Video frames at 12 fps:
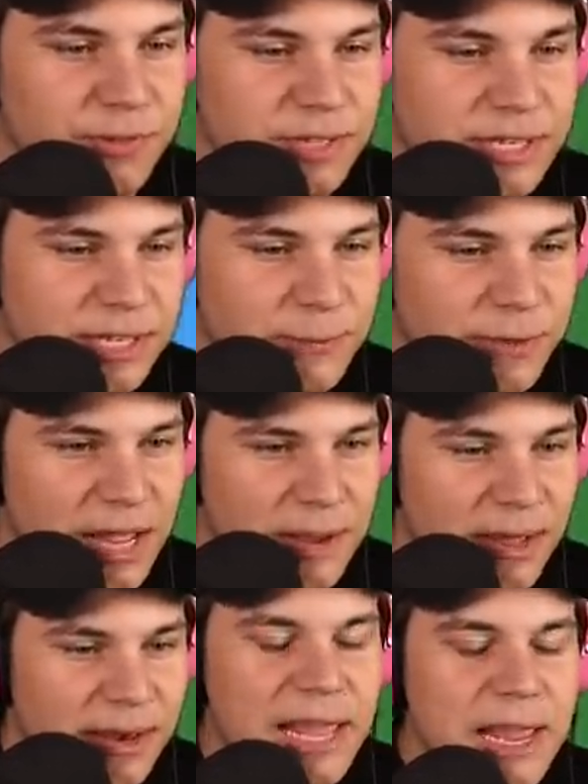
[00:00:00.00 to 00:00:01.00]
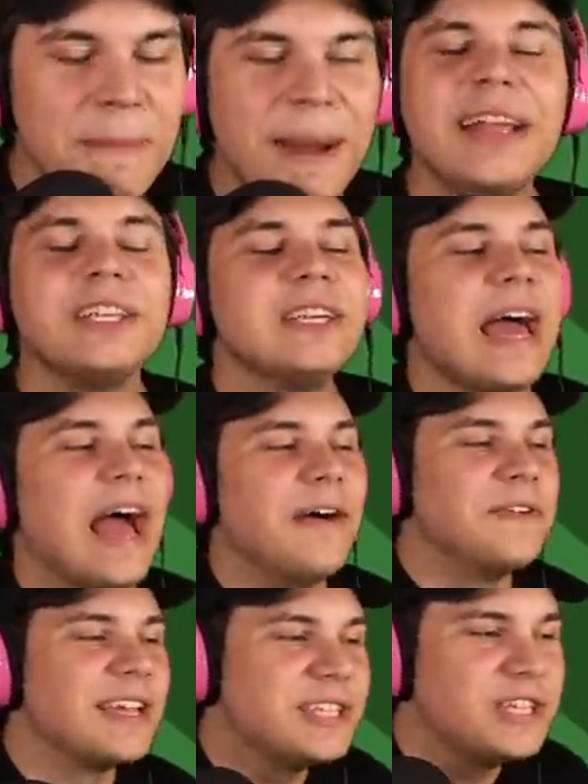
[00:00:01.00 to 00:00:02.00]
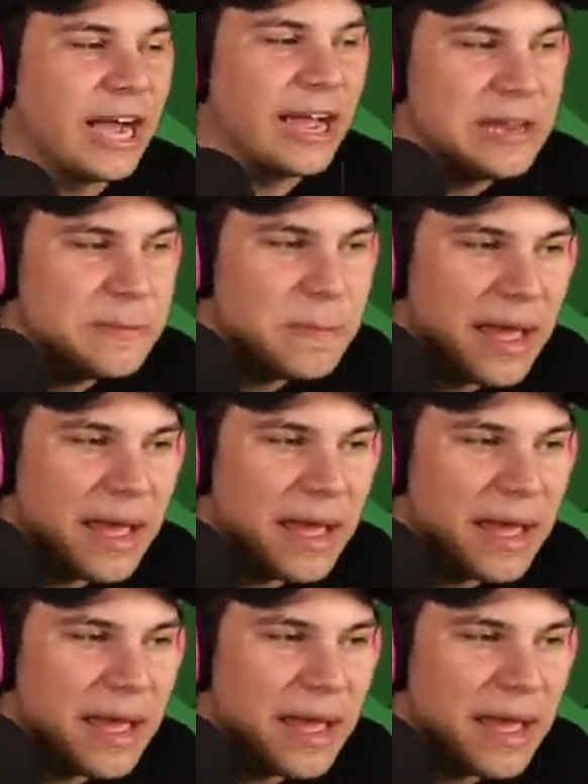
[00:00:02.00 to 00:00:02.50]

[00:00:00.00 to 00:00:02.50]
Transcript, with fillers: with these things one day, man. Like imagine having a giant